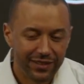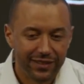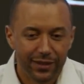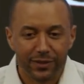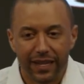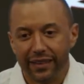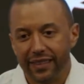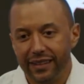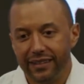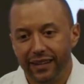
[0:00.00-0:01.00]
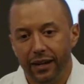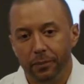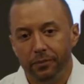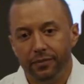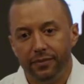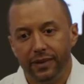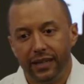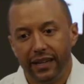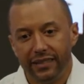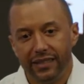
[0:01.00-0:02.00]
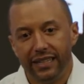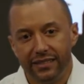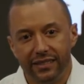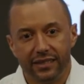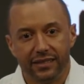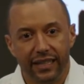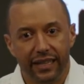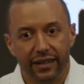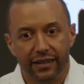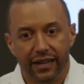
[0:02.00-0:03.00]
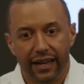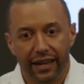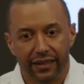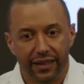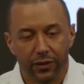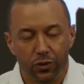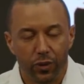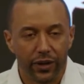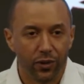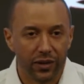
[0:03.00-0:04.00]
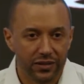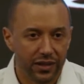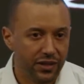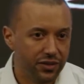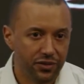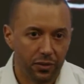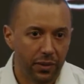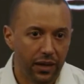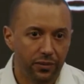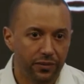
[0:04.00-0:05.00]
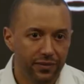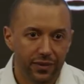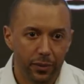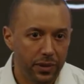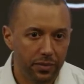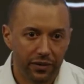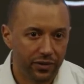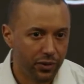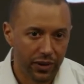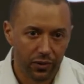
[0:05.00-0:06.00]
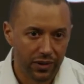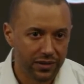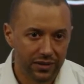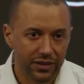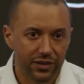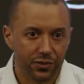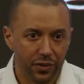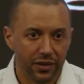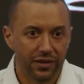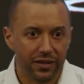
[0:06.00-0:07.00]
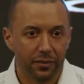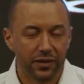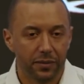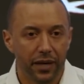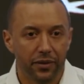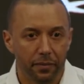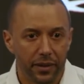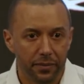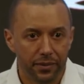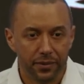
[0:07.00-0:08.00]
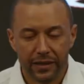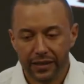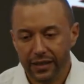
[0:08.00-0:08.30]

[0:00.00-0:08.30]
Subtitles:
Seriously, I think, as Dick said, I think great organizations are about the people. Every great organization is really the same. It's about the people.